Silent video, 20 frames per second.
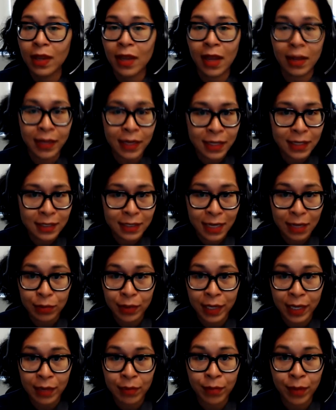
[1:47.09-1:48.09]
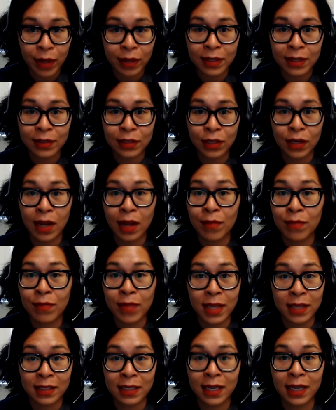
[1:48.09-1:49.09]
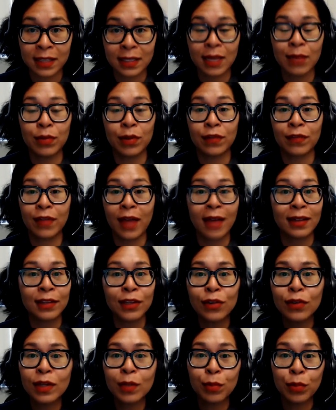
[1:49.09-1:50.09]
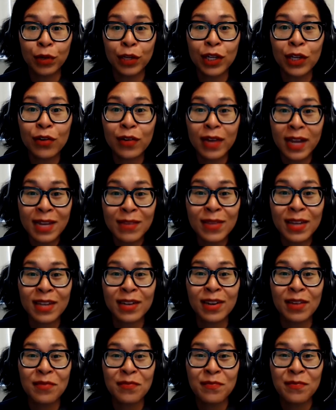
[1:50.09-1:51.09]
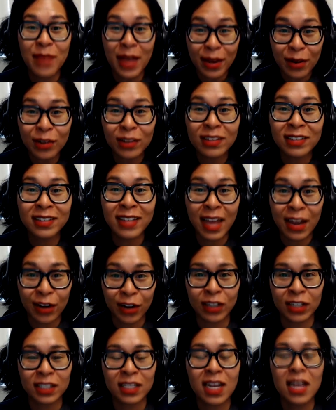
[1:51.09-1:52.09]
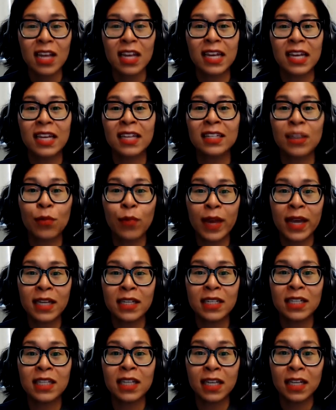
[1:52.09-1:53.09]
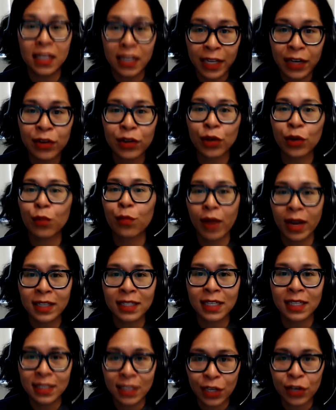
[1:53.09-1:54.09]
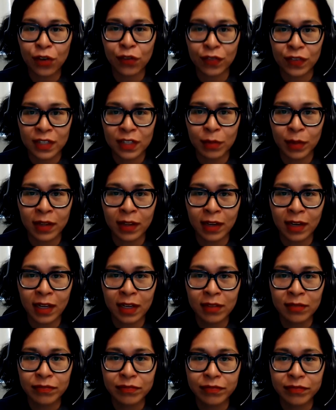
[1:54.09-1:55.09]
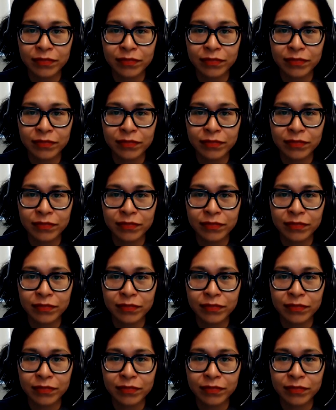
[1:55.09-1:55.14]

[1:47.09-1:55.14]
Elena's nameplate belt is an amazing example of that. Literally putting your name in metal letters is a way to declare your presence and your visibility.